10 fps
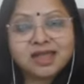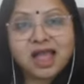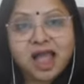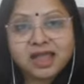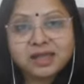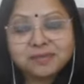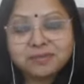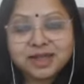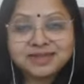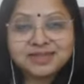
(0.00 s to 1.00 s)
I
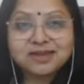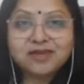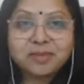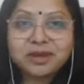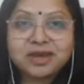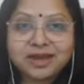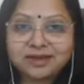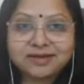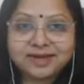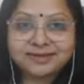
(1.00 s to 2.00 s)
myself am a
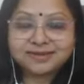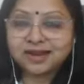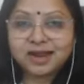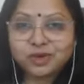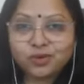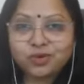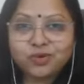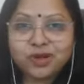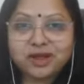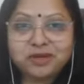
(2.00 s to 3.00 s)
late riser. I don't
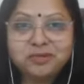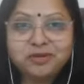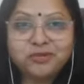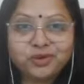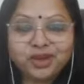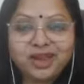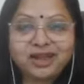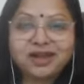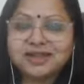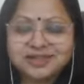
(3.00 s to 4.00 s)
wake up before
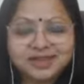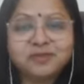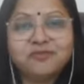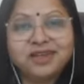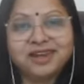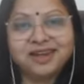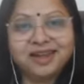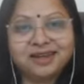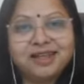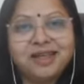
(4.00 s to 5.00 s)
8. I sleep very
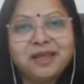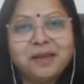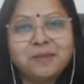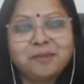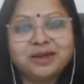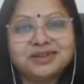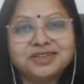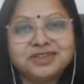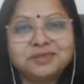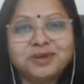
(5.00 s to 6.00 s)
late. But
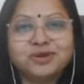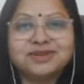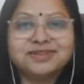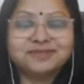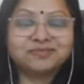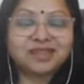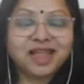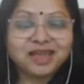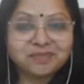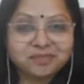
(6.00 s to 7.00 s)
just because
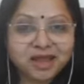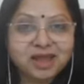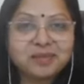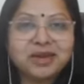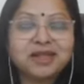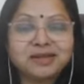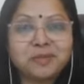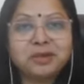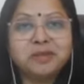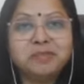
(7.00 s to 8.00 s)
I made a
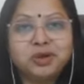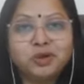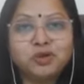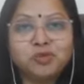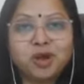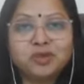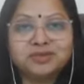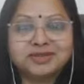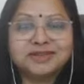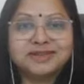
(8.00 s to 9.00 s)
commitment to
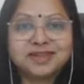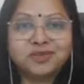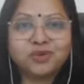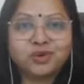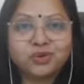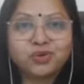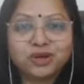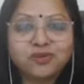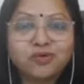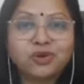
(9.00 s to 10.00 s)
moms, yes, I want to do
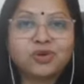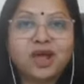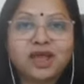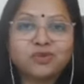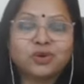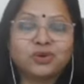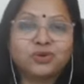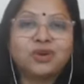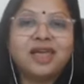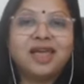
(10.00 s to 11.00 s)
it for you. I want
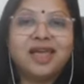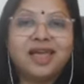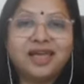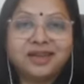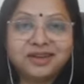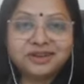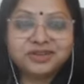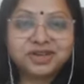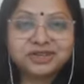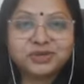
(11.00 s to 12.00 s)
to
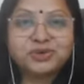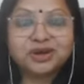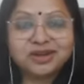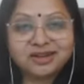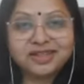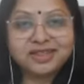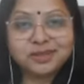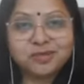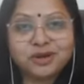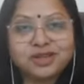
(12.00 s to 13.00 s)
energize you early in the
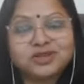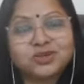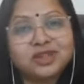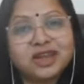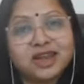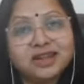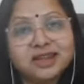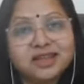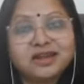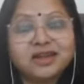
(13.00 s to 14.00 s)
morning so that
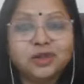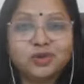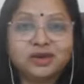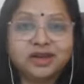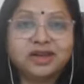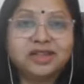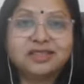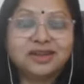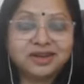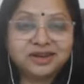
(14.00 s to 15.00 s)
entire day you'll retain
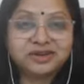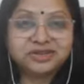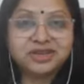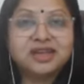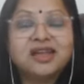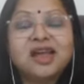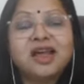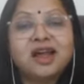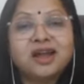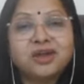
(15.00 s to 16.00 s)
that energy
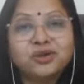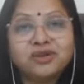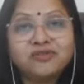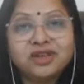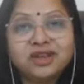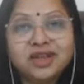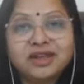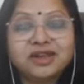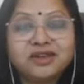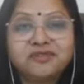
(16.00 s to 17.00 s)
and you'll feel like
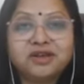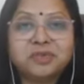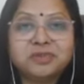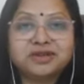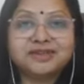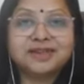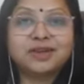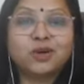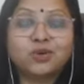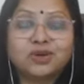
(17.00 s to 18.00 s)
a different person,
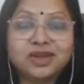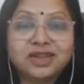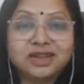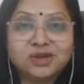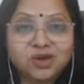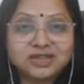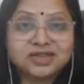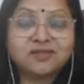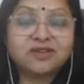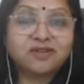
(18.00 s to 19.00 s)
not only in
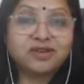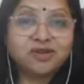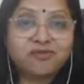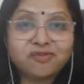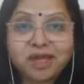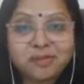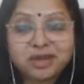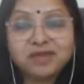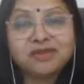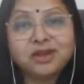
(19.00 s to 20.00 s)
yourself, even your
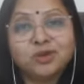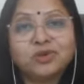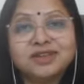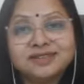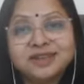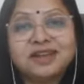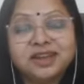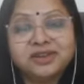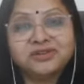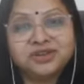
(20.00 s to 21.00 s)
family will notice that
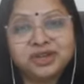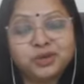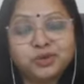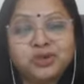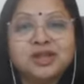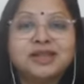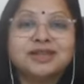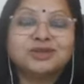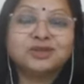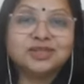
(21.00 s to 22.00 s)
energy in you.
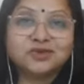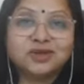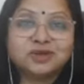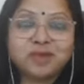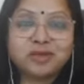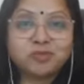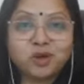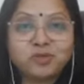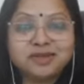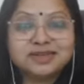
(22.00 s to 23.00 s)
So this was my
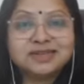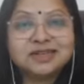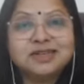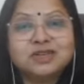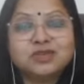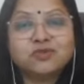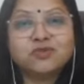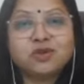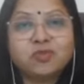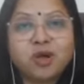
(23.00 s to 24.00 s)
promise. So
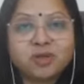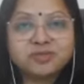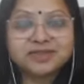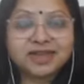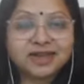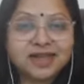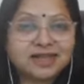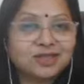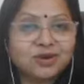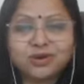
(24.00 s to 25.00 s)
for mom's sake, I
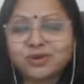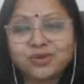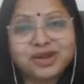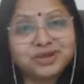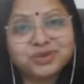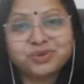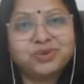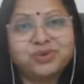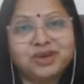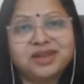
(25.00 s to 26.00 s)
thought, no, I should
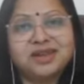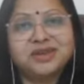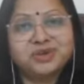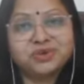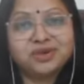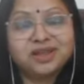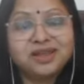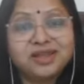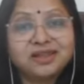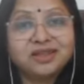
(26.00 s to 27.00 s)
do it. I should
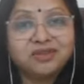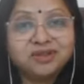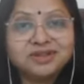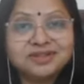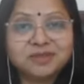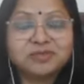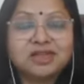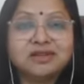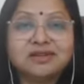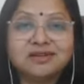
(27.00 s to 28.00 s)
give her
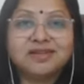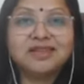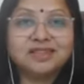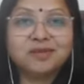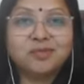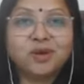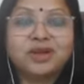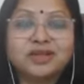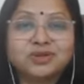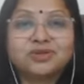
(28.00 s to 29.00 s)
something early in the
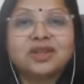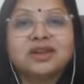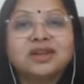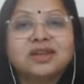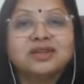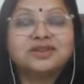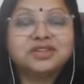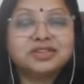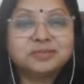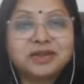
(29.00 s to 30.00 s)
morning so that
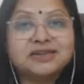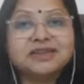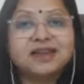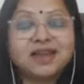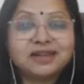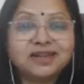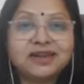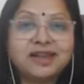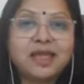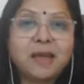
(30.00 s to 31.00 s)
she spends her entire
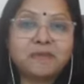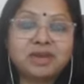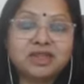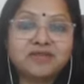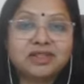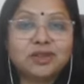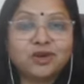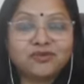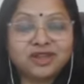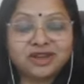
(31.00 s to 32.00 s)
day happily with a lot
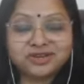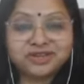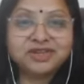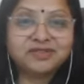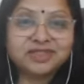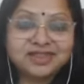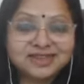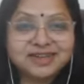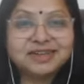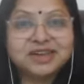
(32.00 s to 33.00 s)
of energy. With this
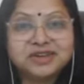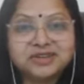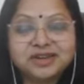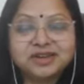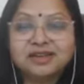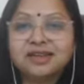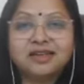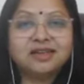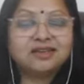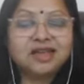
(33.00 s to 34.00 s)
intention,
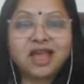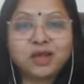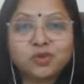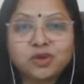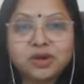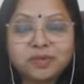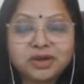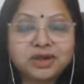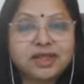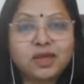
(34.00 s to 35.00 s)
yeah, I woke up
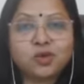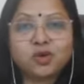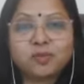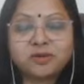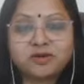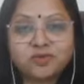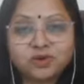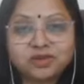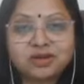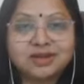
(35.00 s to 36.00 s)
early. I woke up at
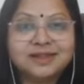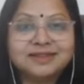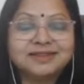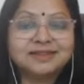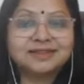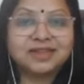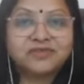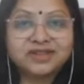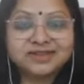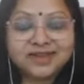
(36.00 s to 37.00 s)
4:30, 6 a.m.
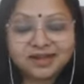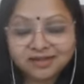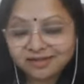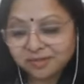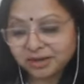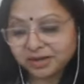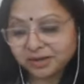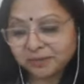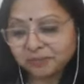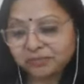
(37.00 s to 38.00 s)
We started the
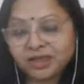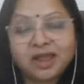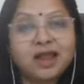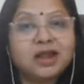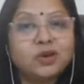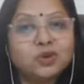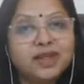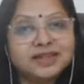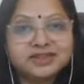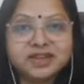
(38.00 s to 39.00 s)
meeting and today
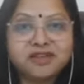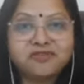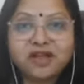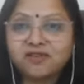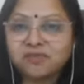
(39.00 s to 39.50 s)
is day 5.